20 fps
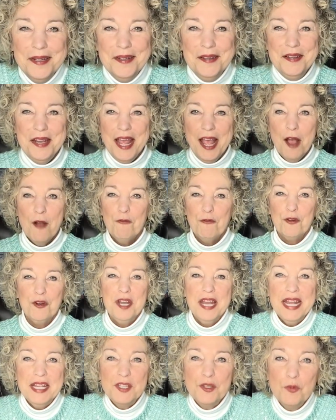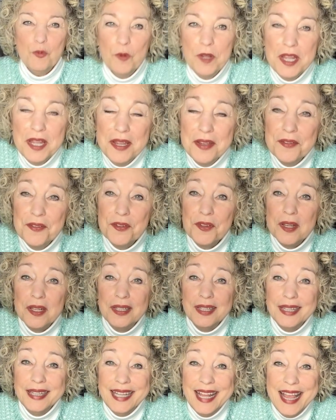Now for next week's
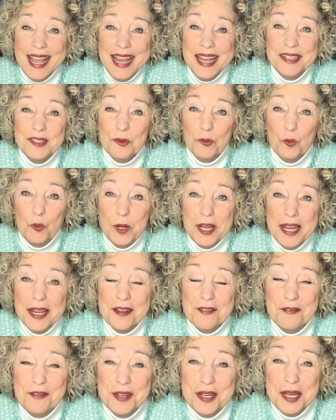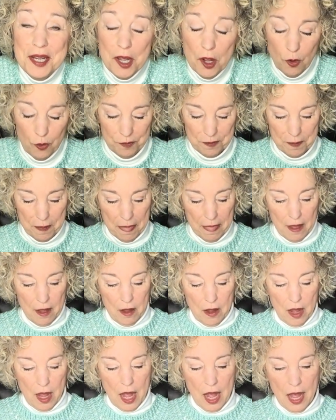late week video,
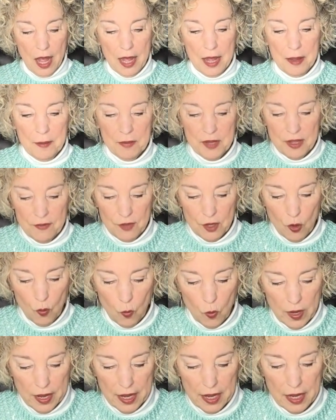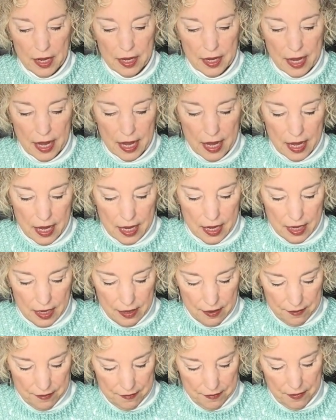I am giving away
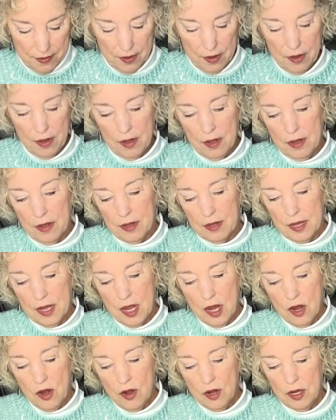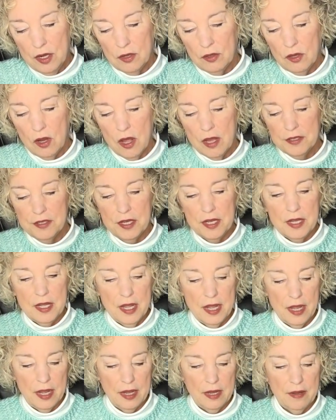a Caron latte
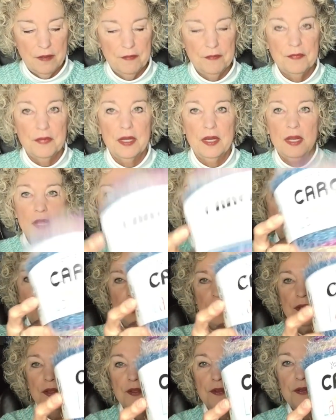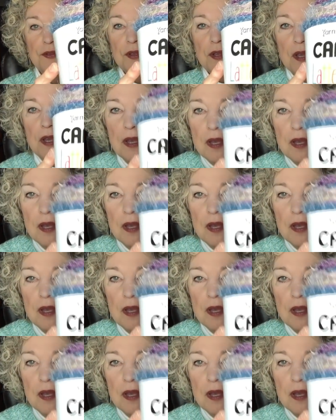cake. And here it is.